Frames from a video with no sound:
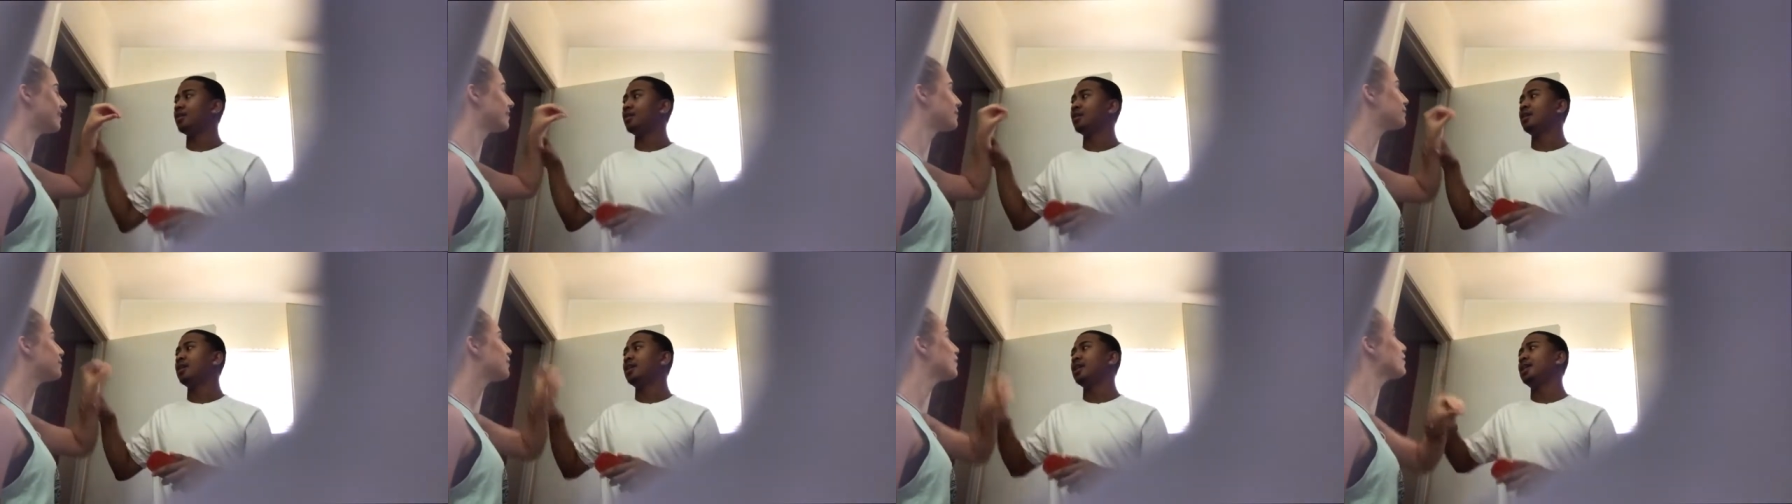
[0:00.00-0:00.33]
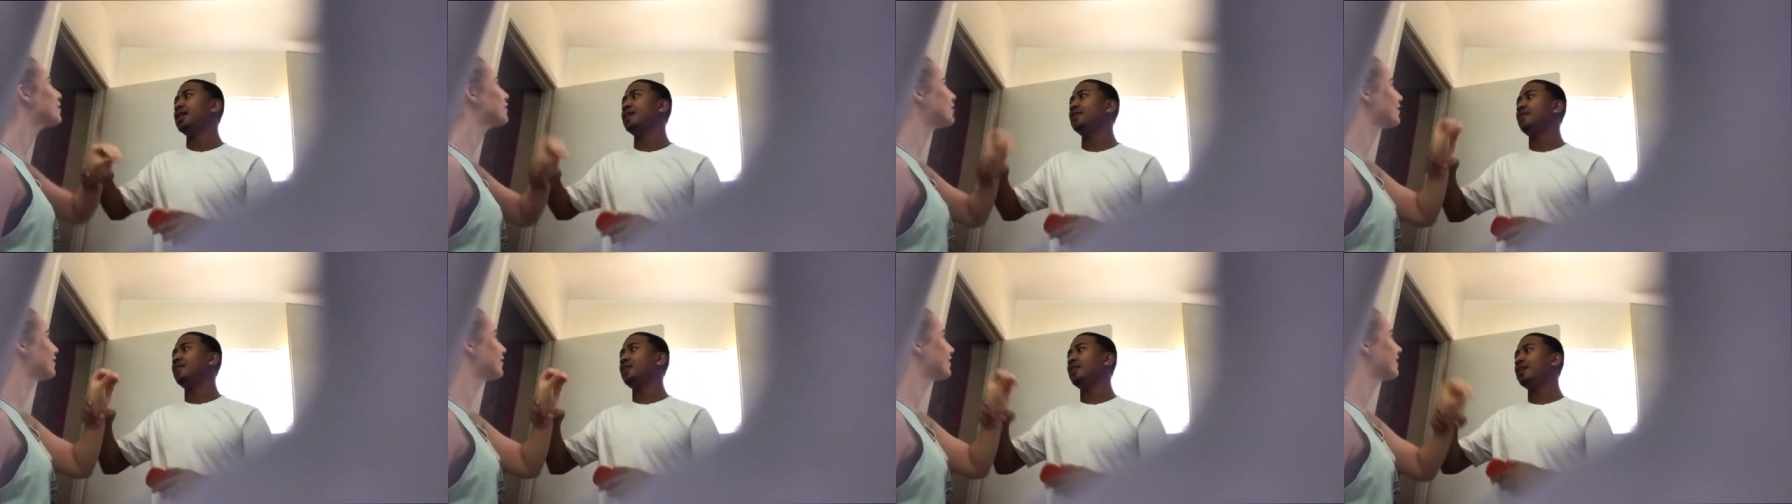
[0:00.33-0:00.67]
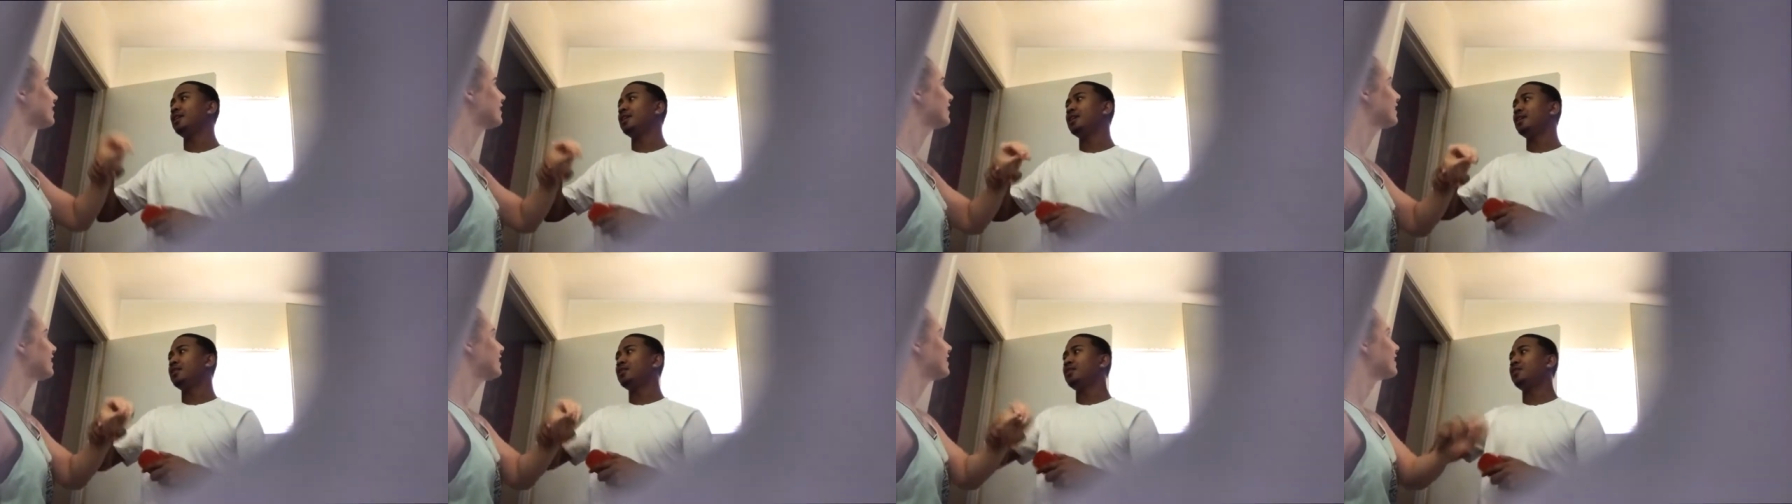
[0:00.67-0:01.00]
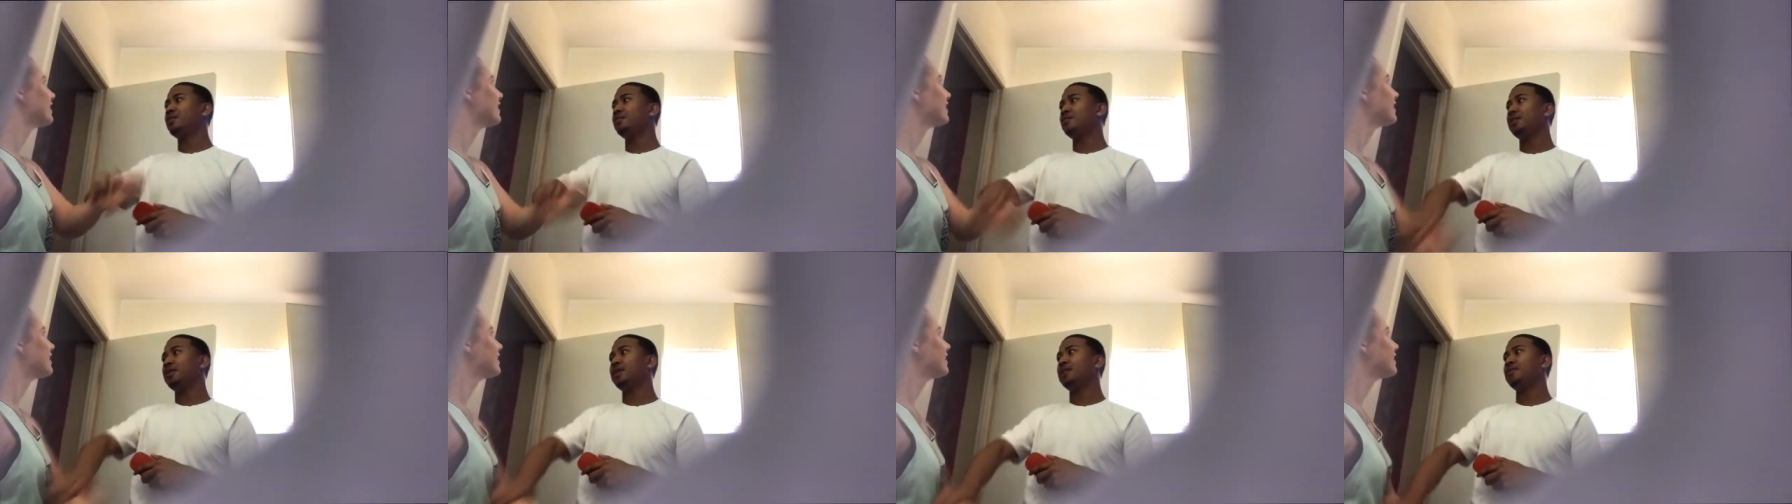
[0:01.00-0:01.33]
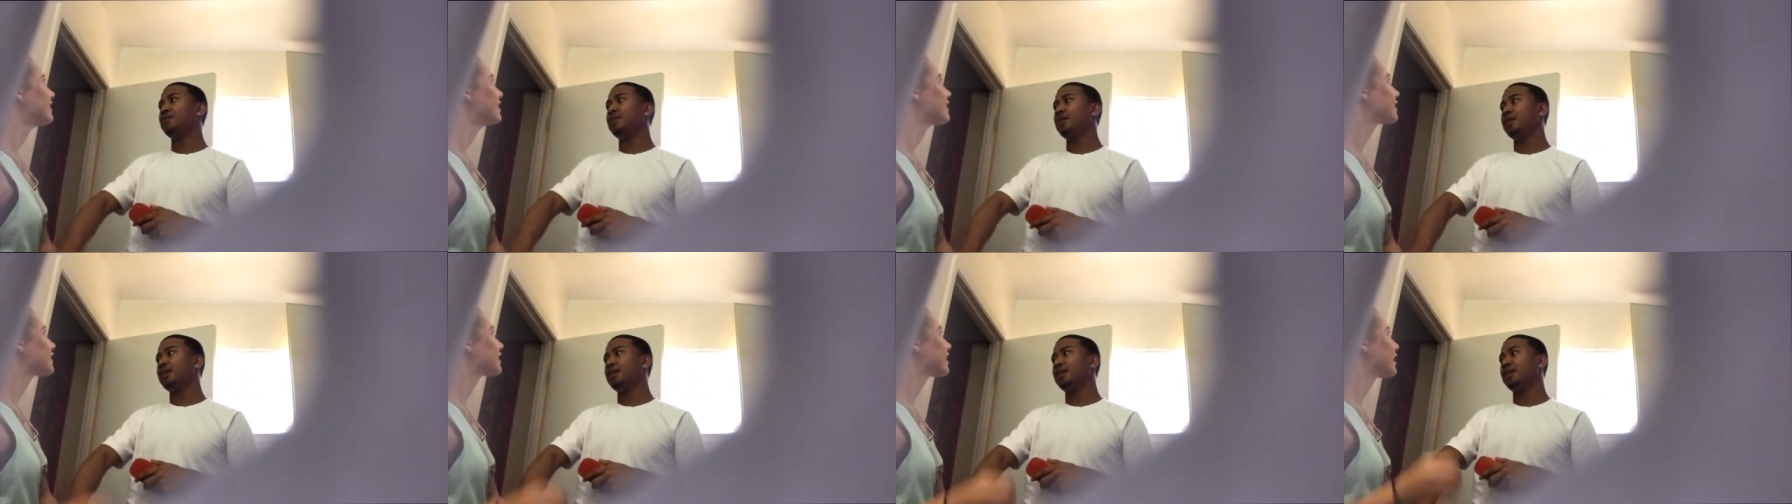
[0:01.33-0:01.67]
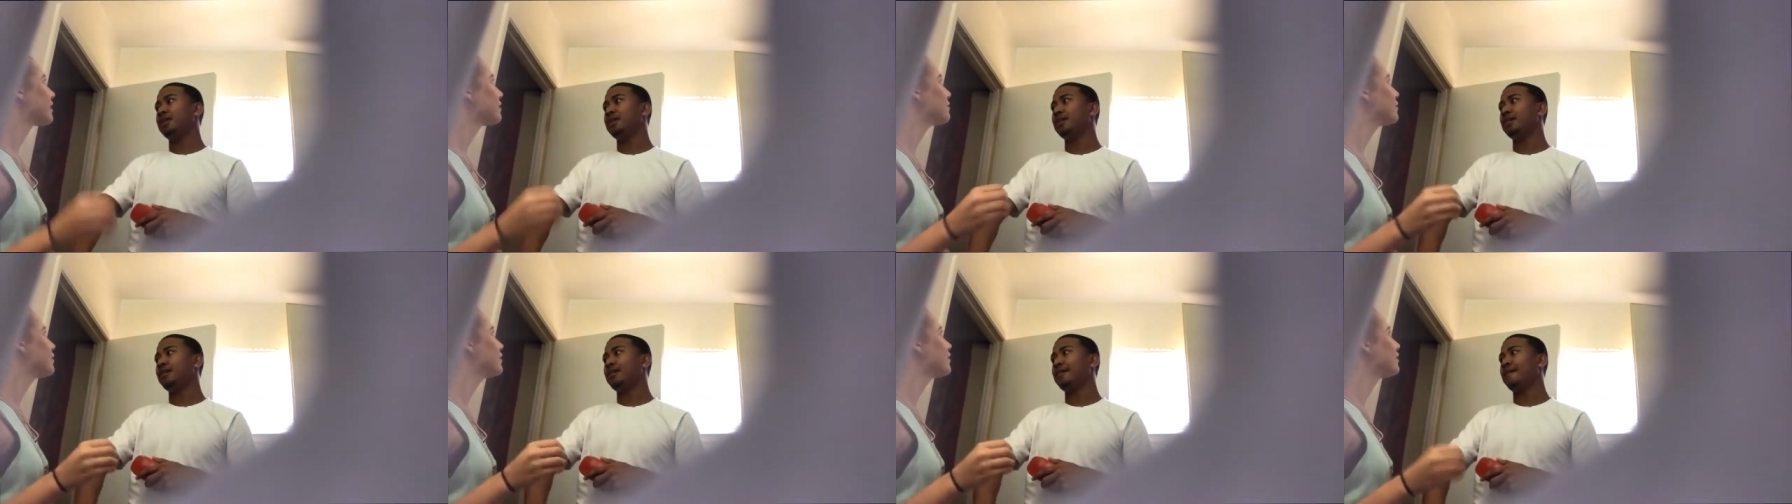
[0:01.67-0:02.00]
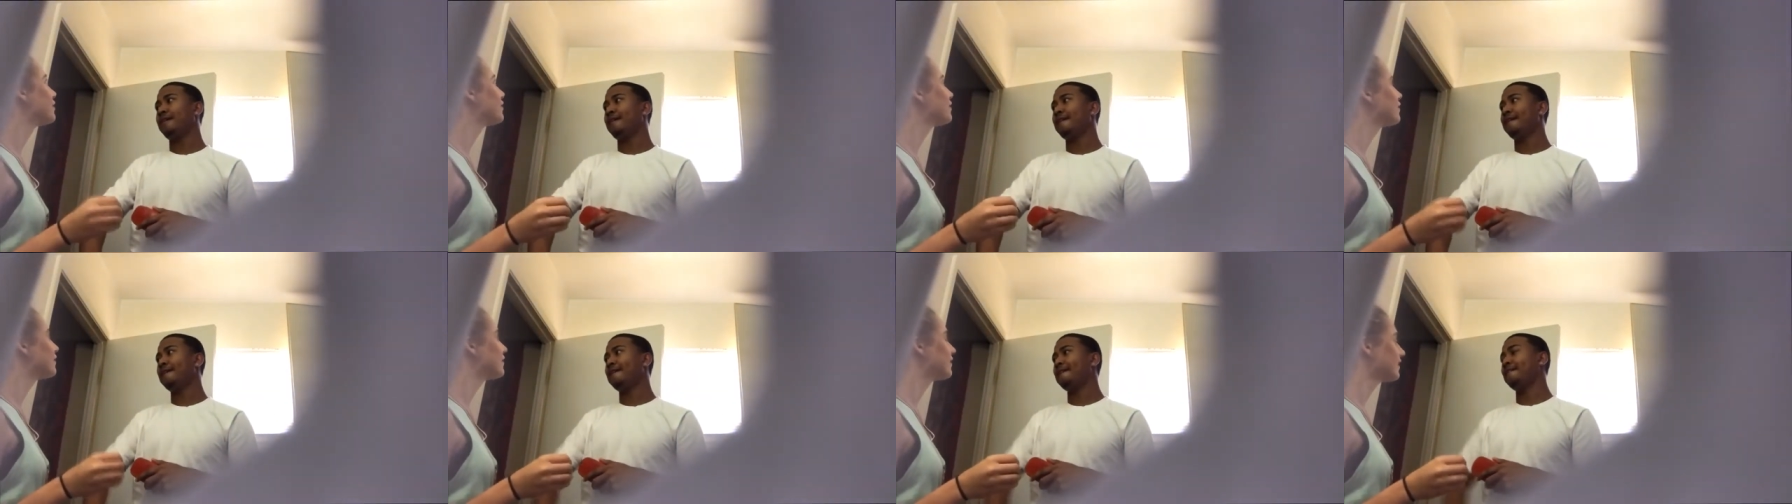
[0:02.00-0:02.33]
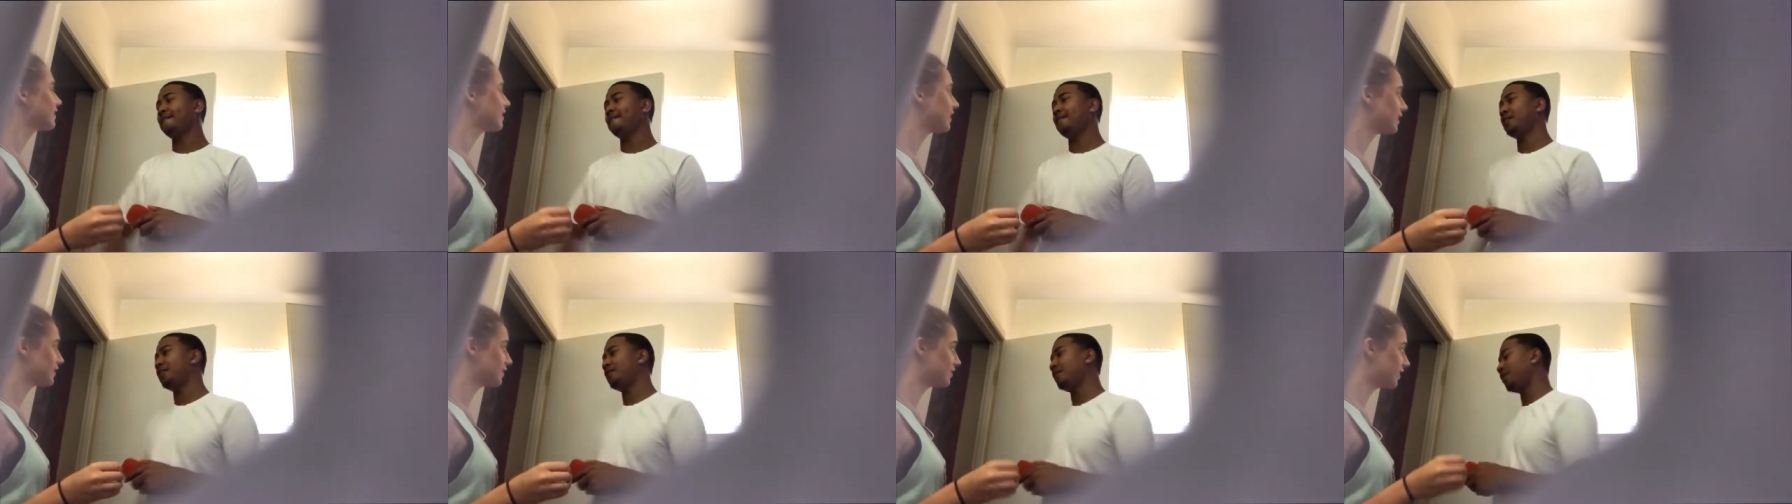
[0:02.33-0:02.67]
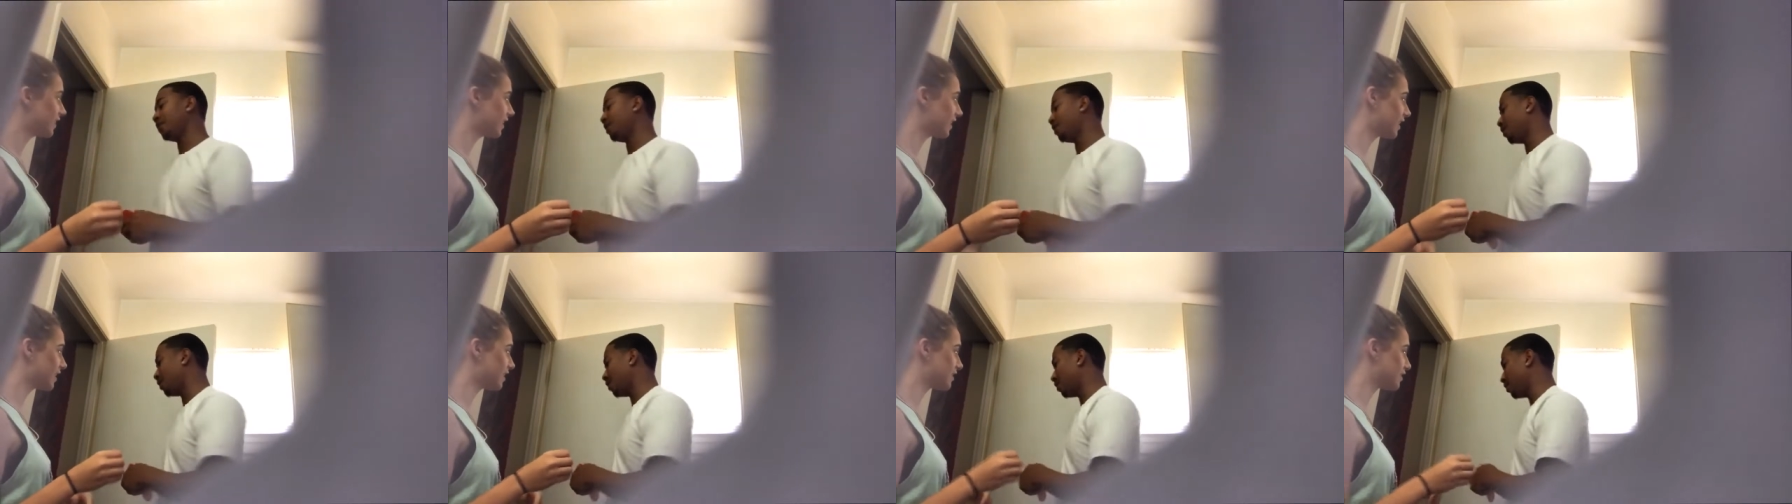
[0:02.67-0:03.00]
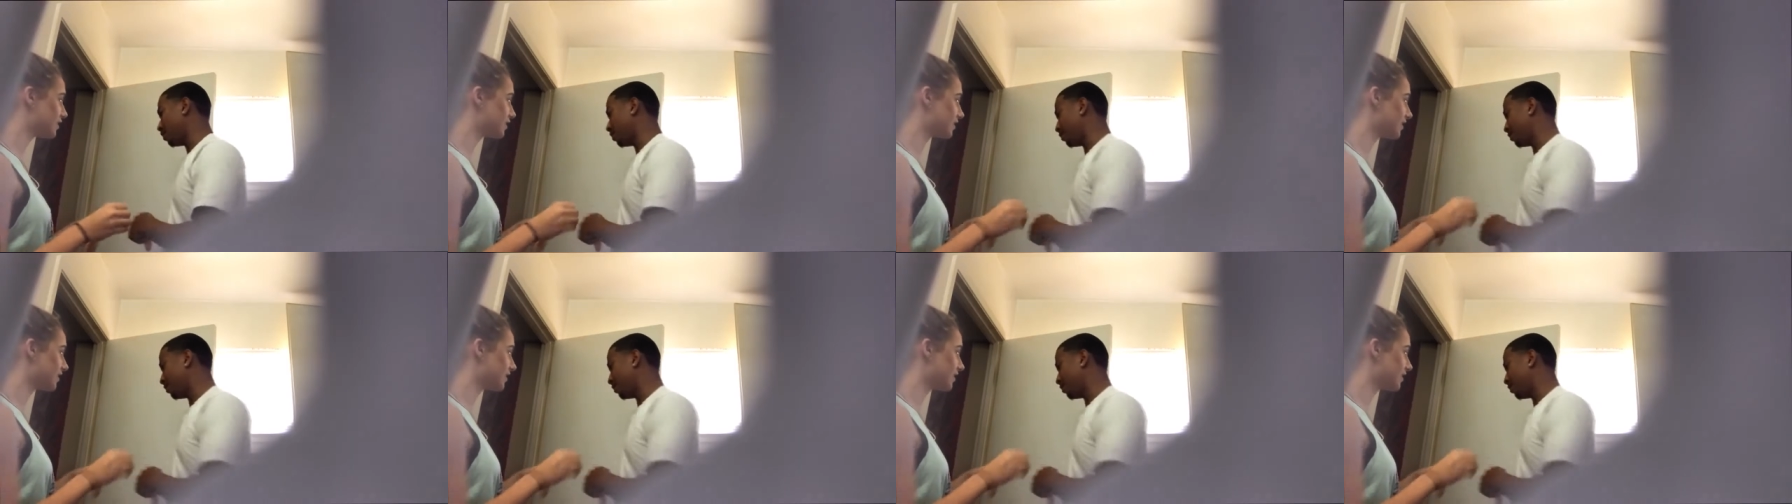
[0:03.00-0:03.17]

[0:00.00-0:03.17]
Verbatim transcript: Move. It's funny because you don't believe me. Okay, move. It's, it's funny because